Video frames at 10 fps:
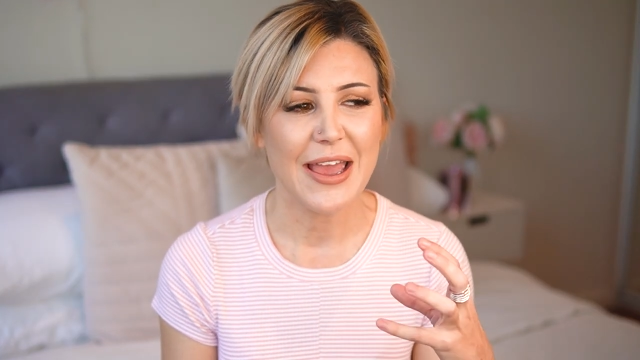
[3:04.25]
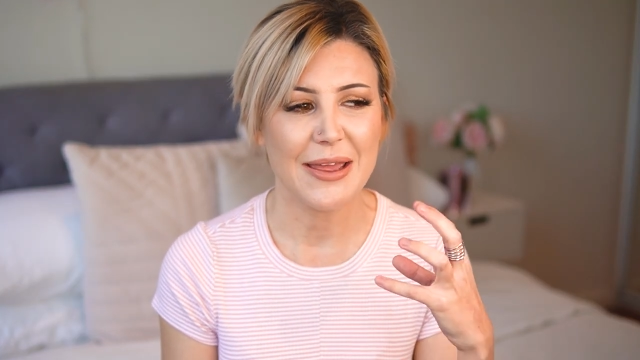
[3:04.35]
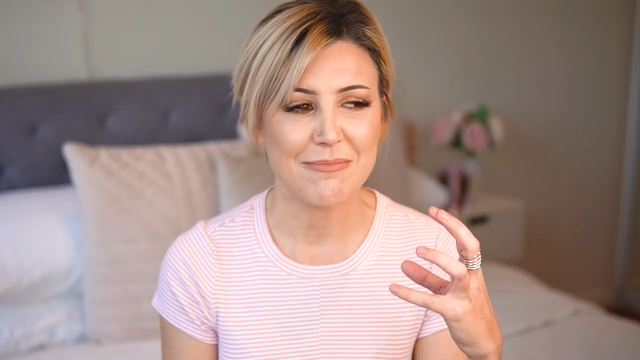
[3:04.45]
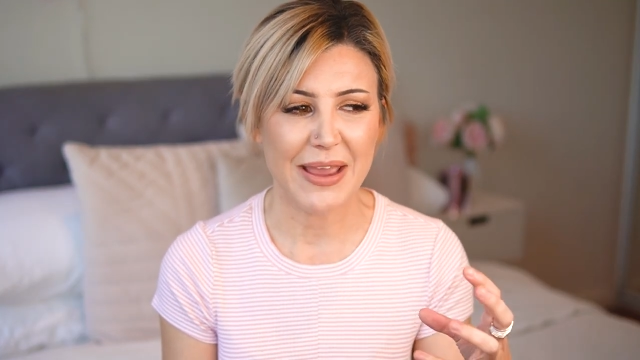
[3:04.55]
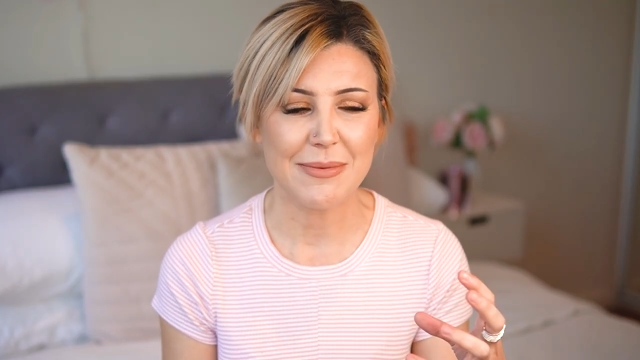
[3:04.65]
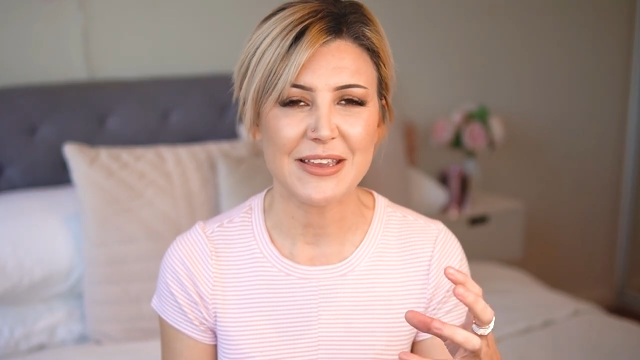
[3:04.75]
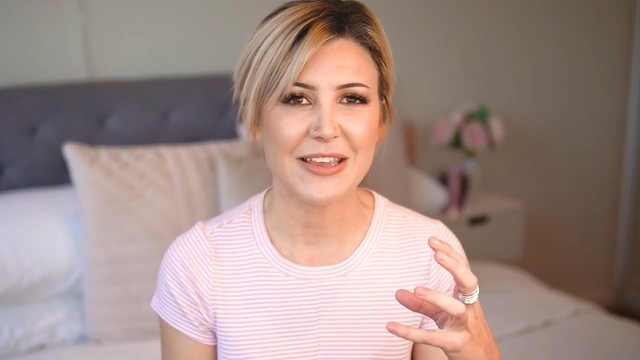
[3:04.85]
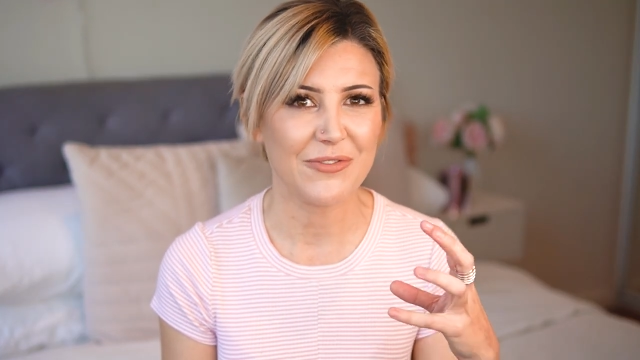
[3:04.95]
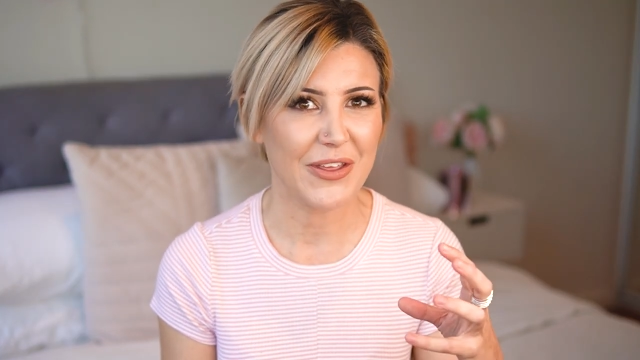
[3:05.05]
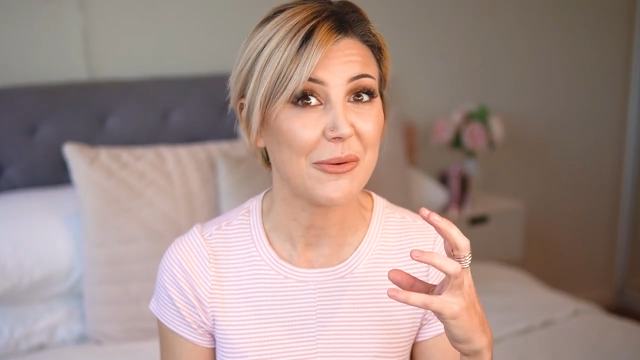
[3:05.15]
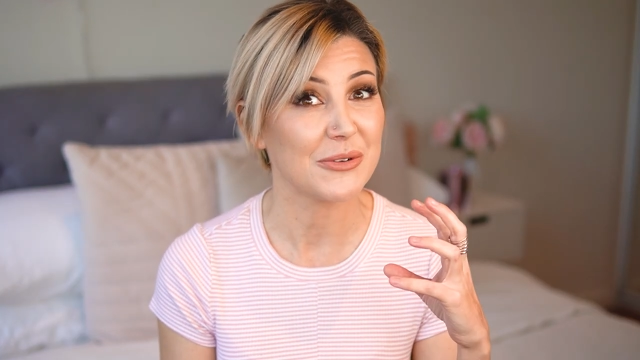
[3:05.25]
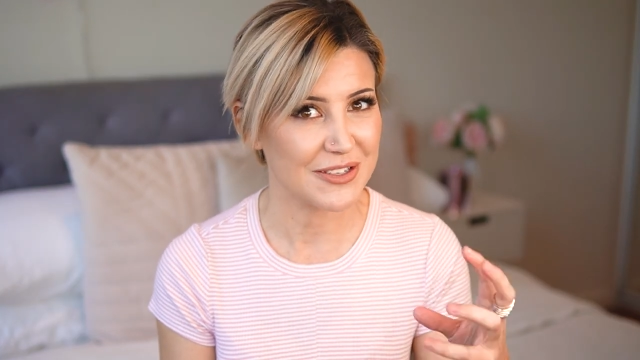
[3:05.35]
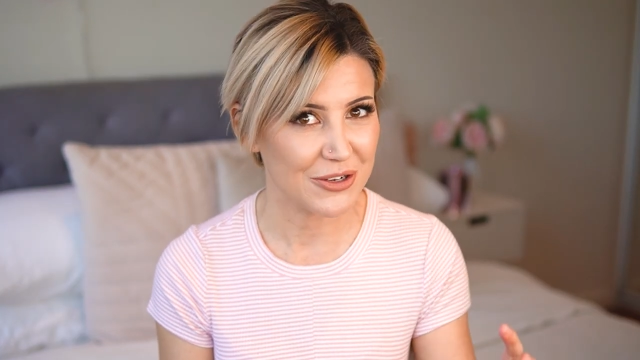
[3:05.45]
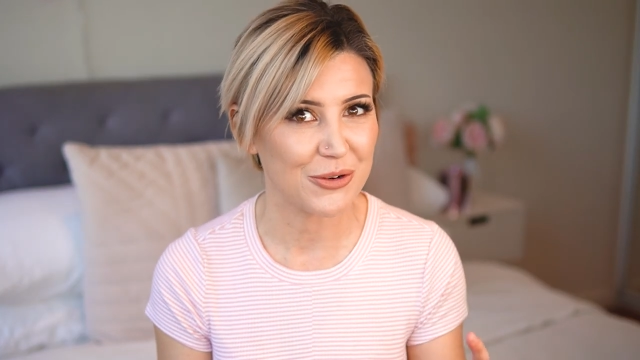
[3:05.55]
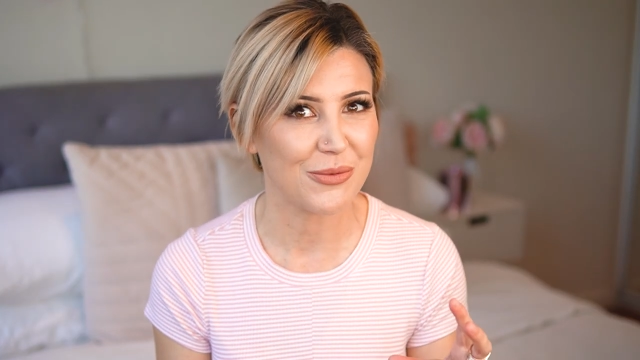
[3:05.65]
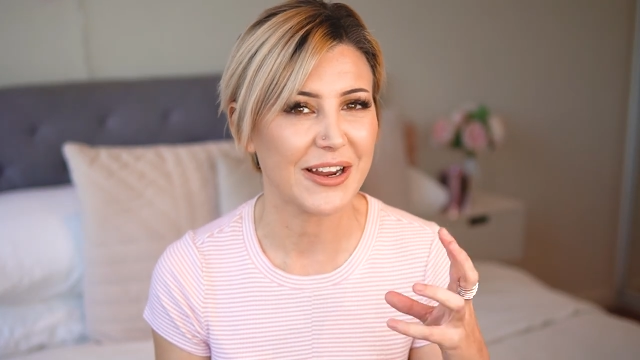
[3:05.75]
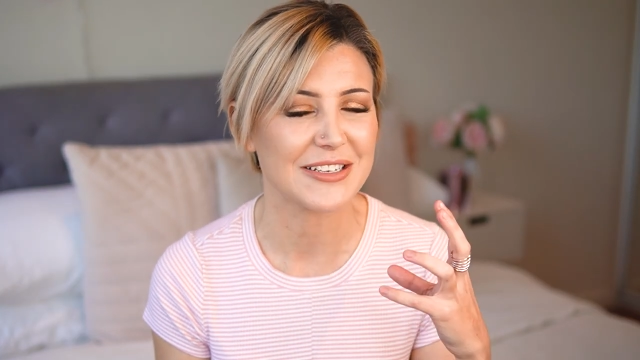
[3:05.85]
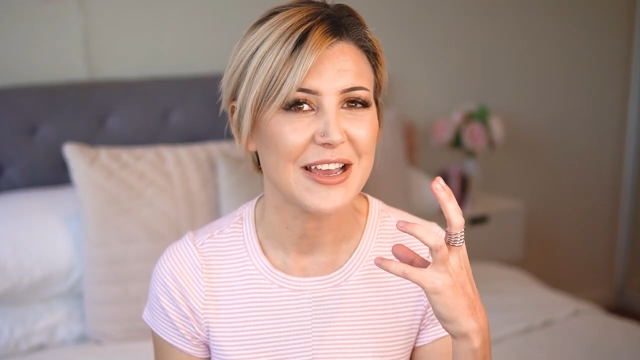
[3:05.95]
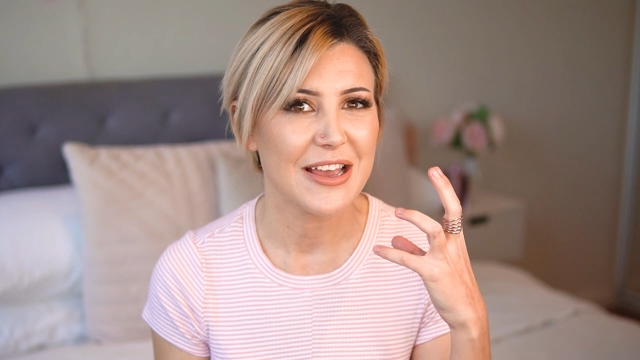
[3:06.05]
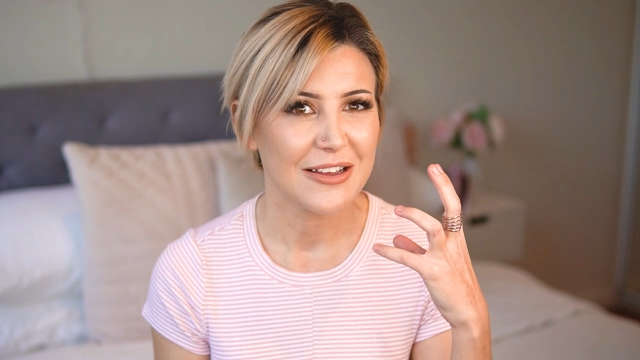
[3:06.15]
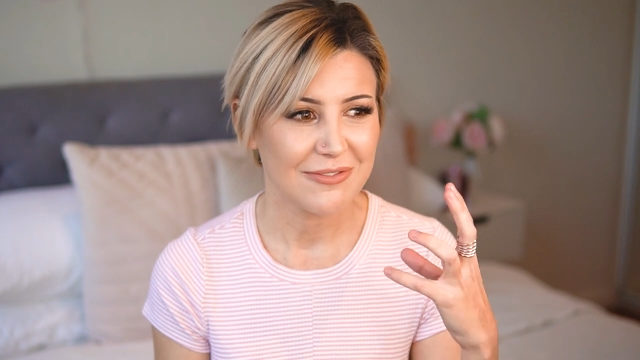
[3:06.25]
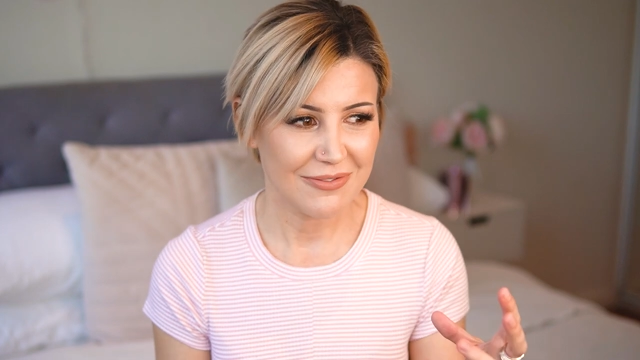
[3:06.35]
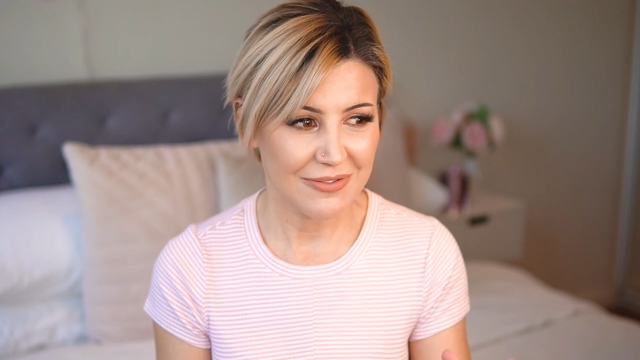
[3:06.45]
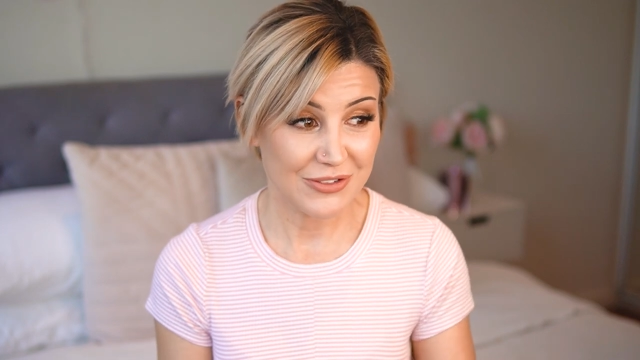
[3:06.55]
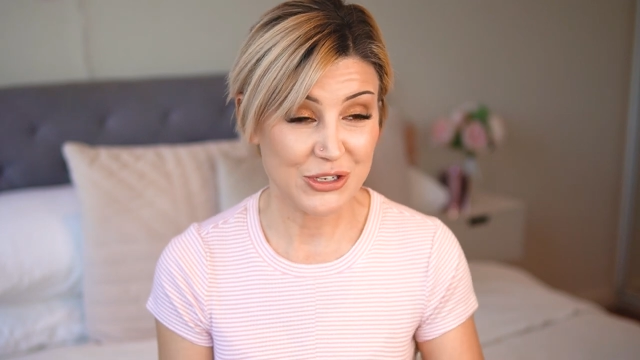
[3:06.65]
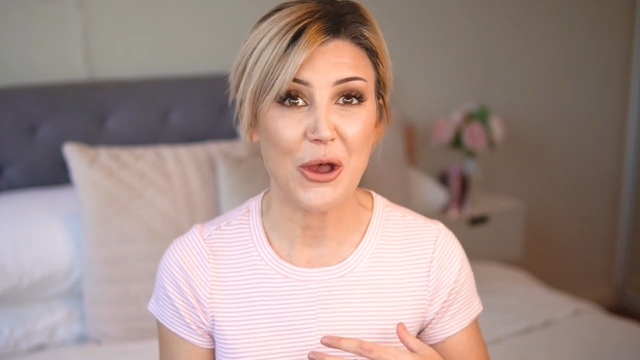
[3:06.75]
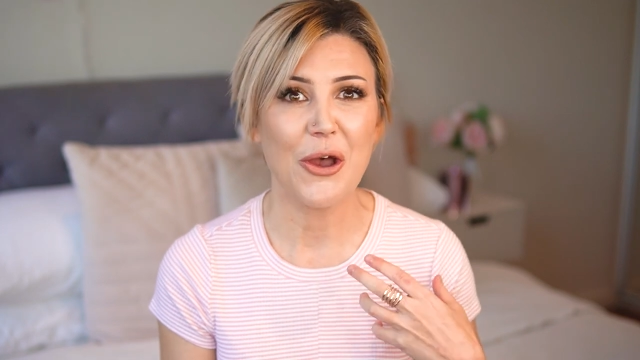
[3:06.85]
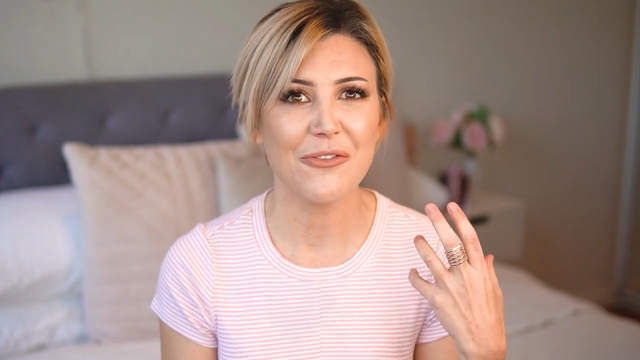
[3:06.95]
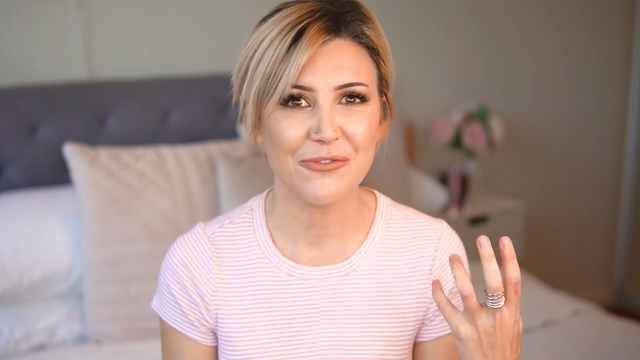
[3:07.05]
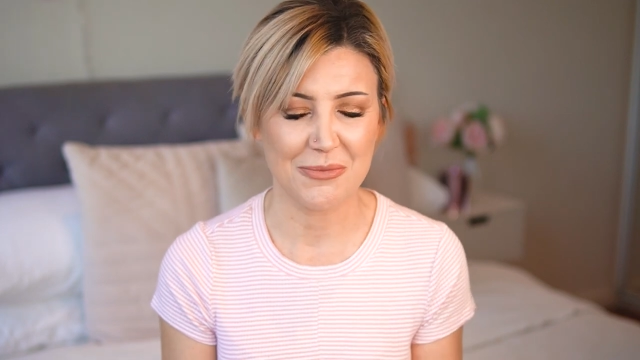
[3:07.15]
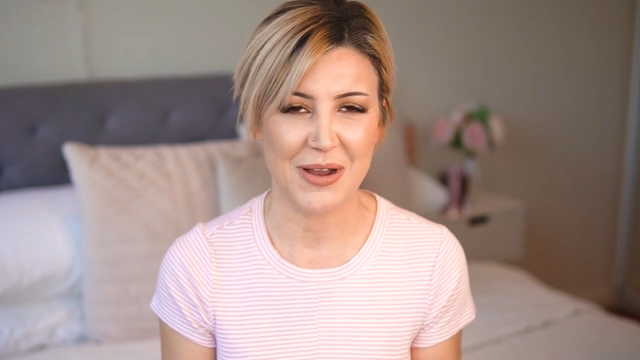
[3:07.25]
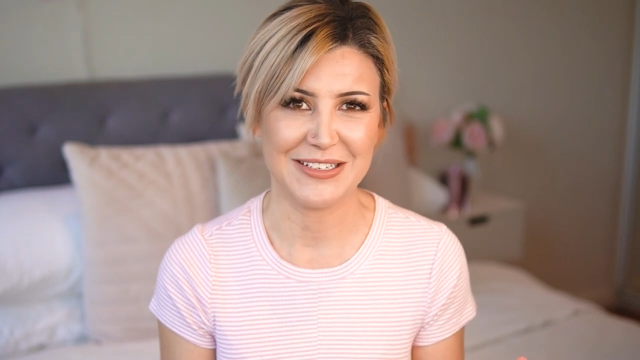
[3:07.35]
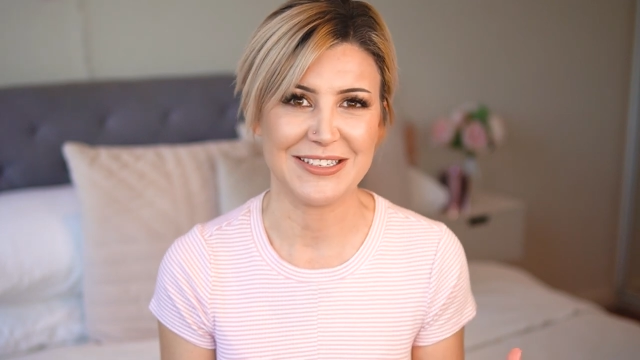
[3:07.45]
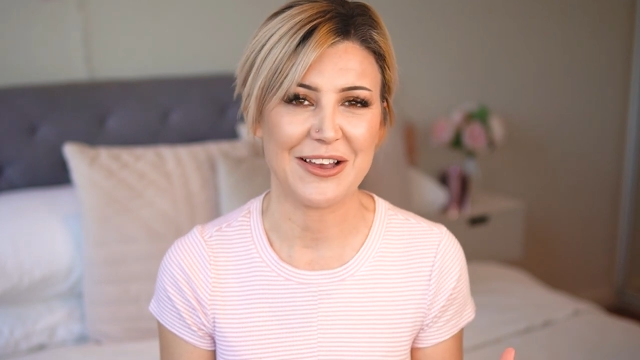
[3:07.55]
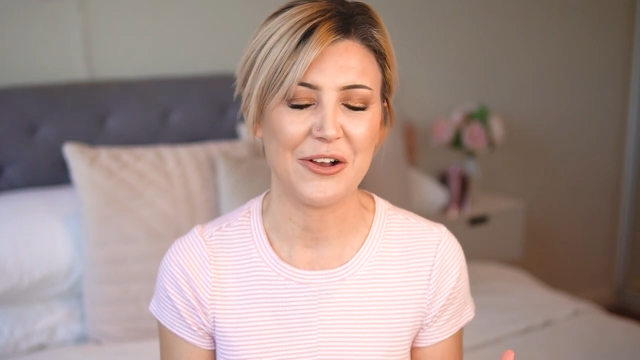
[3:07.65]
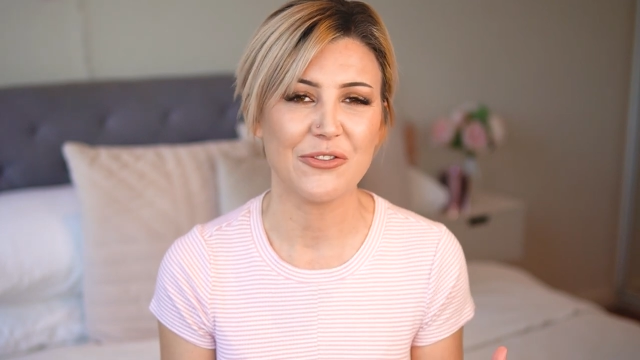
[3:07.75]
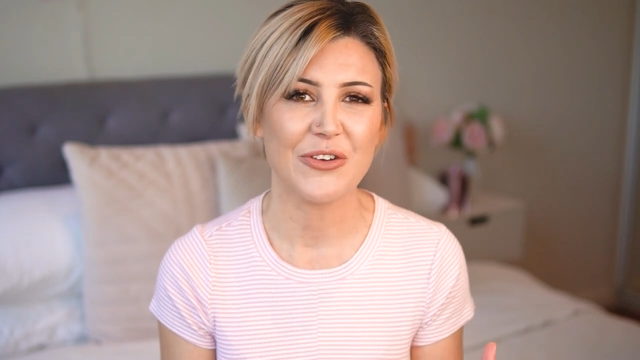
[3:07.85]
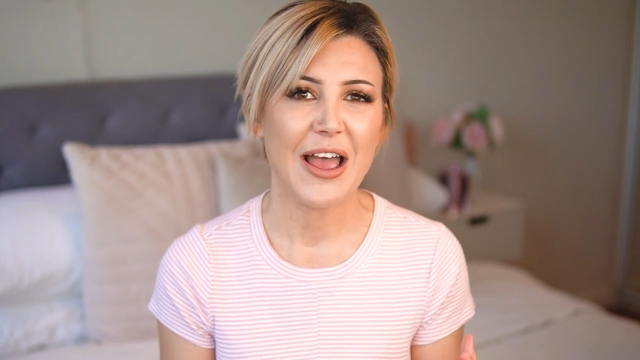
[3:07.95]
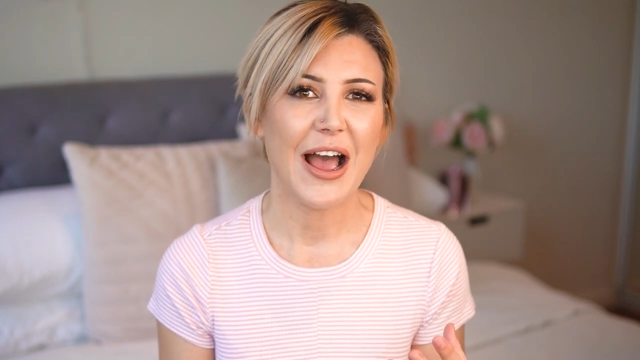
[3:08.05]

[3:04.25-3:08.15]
and maybe if that was the correct term for myself,